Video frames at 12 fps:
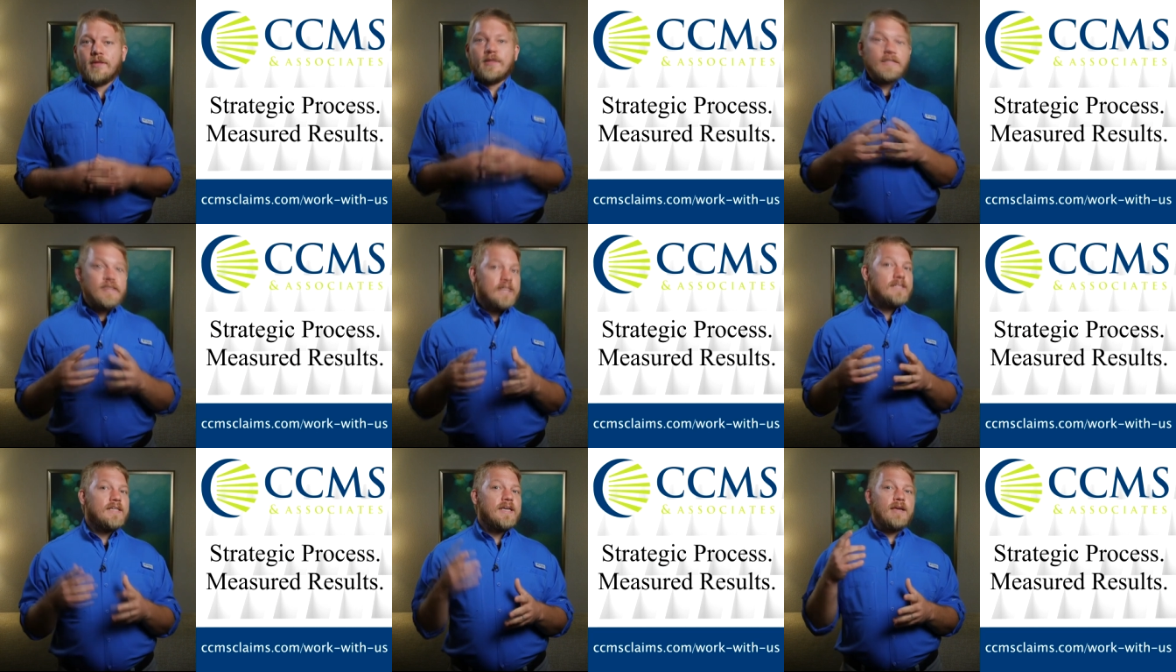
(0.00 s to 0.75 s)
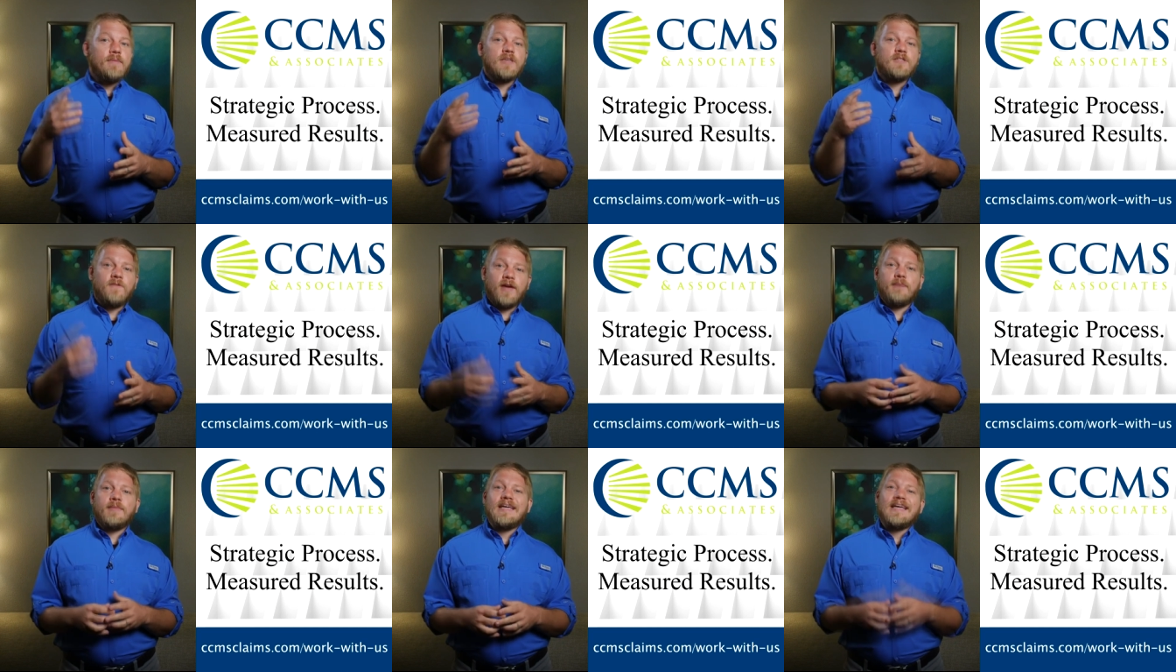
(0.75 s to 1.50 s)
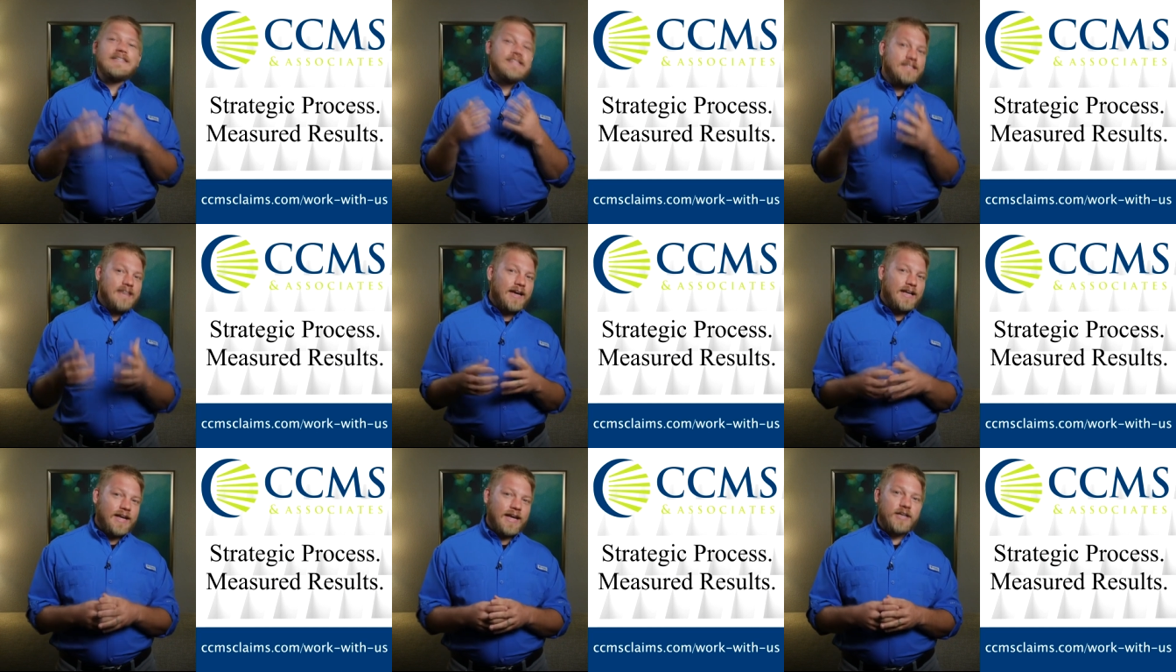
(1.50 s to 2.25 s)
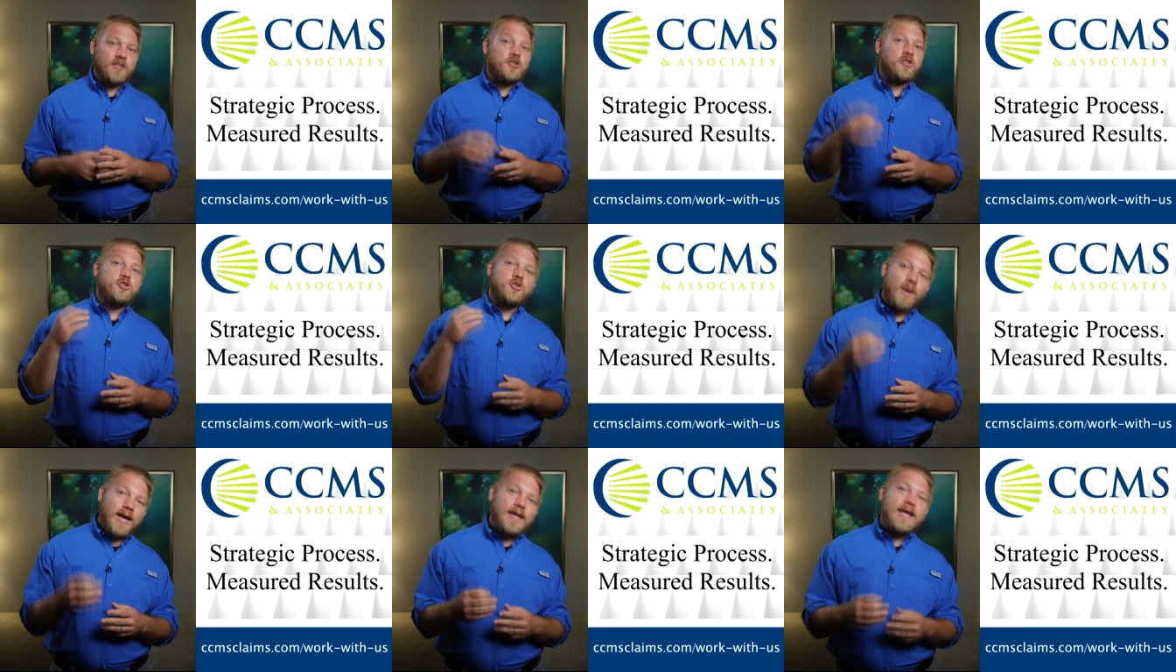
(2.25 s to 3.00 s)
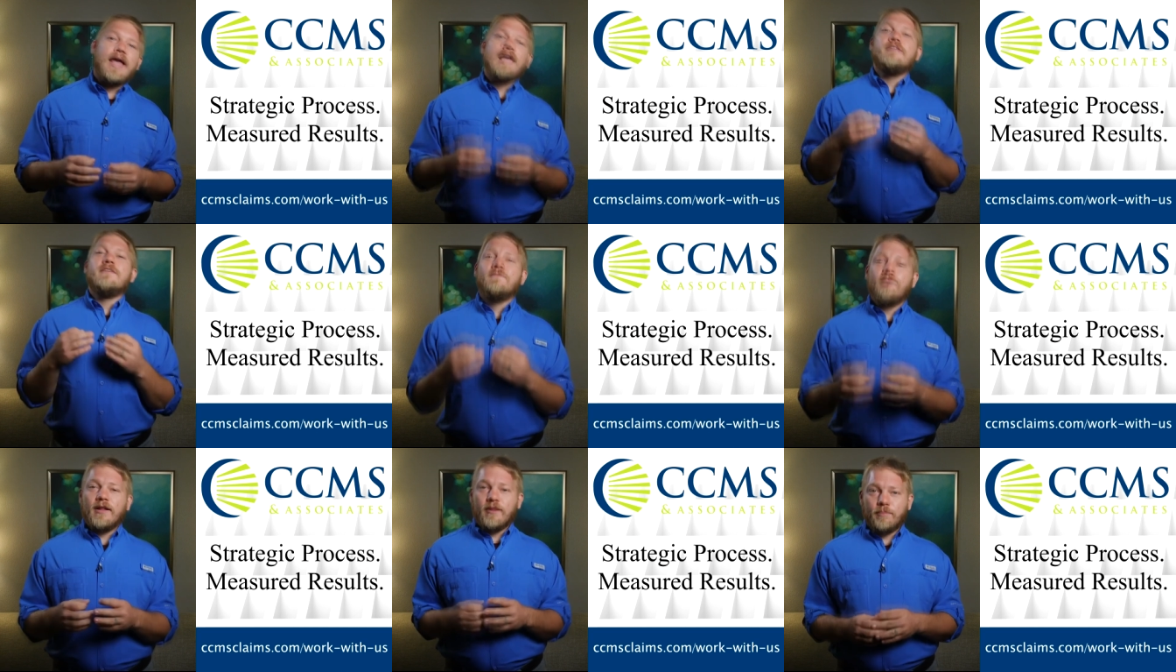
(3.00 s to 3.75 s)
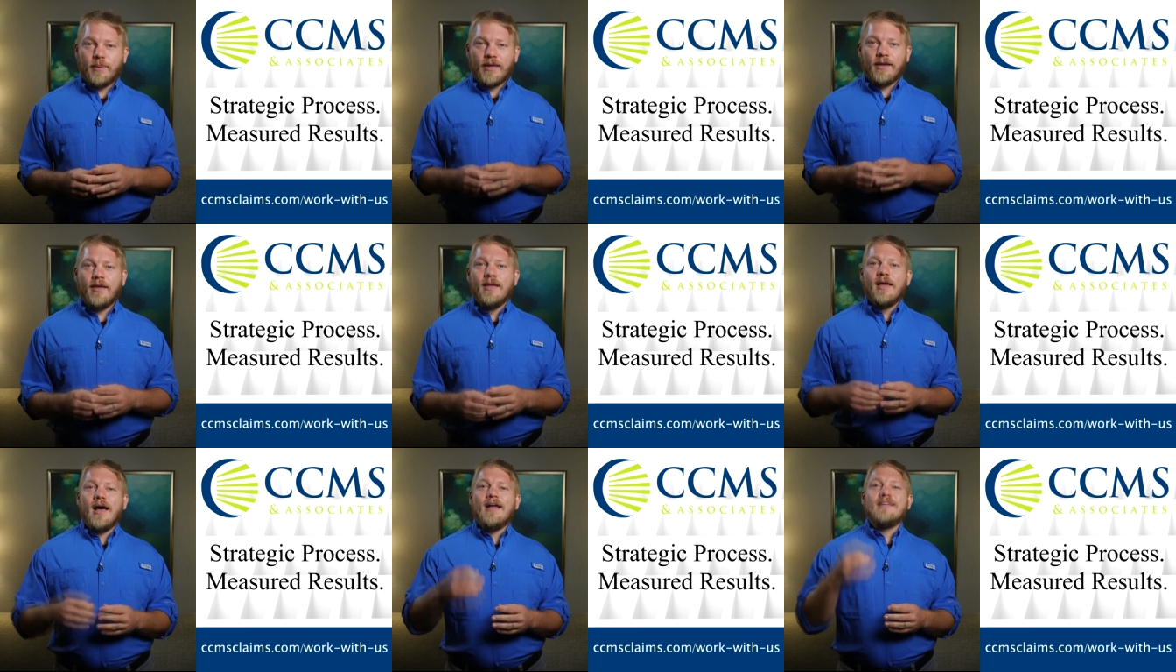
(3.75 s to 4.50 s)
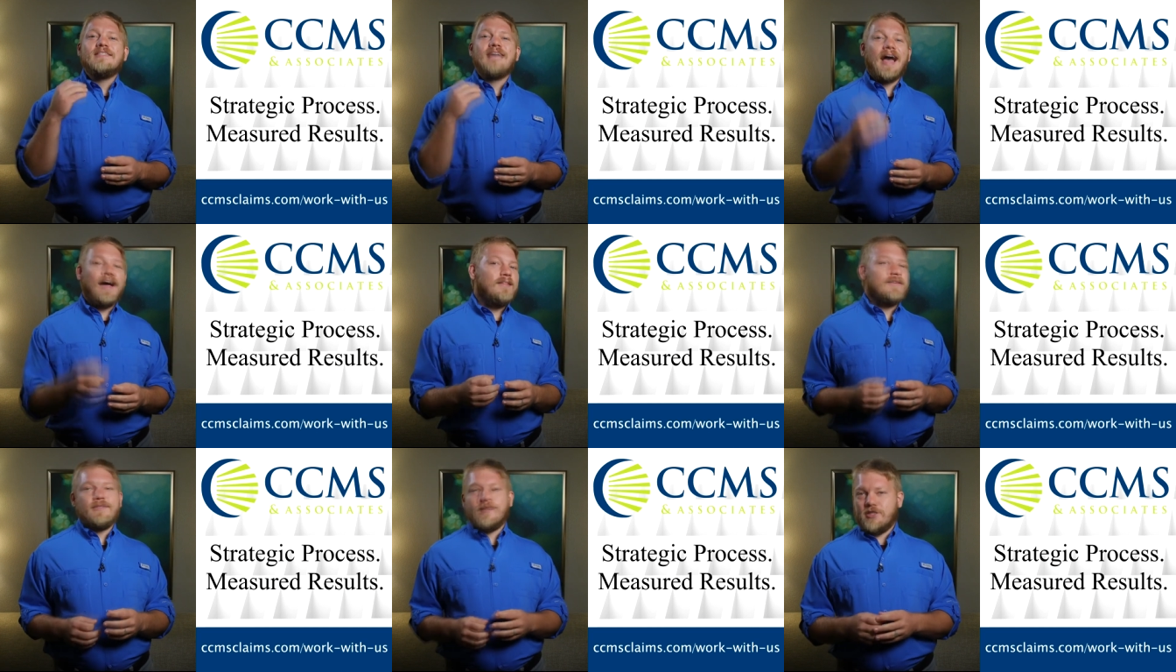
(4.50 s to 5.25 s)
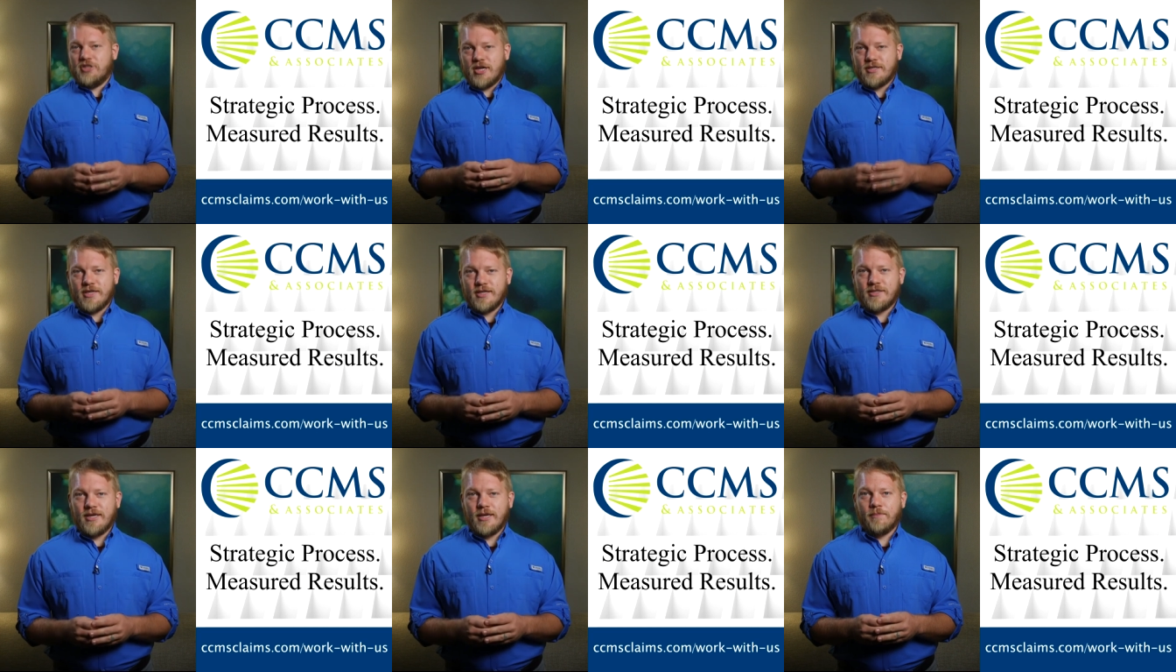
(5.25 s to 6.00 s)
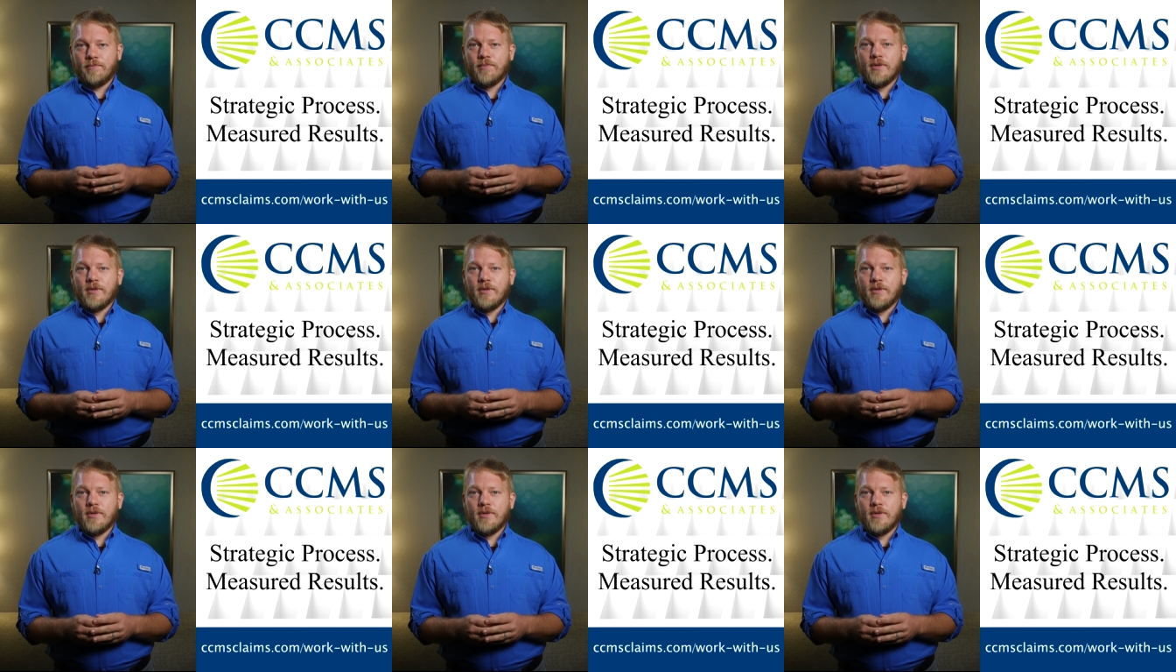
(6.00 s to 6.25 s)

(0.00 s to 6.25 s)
The CCMS family is dedicated to training and developing a talented adjusting team